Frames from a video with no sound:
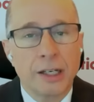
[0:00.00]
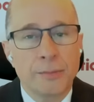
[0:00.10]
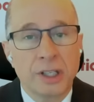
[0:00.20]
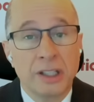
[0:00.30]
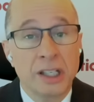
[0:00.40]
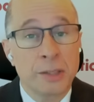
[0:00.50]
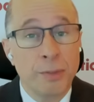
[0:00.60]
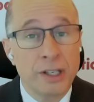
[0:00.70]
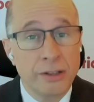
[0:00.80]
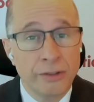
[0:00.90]
that comes at the
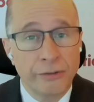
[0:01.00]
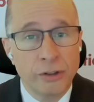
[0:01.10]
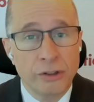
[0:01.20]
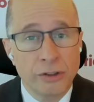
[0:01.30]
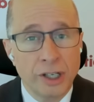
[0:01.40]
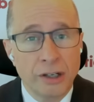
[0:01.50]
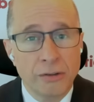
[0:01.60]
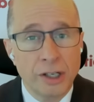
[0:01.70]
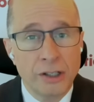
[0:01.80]
expense of the future generation.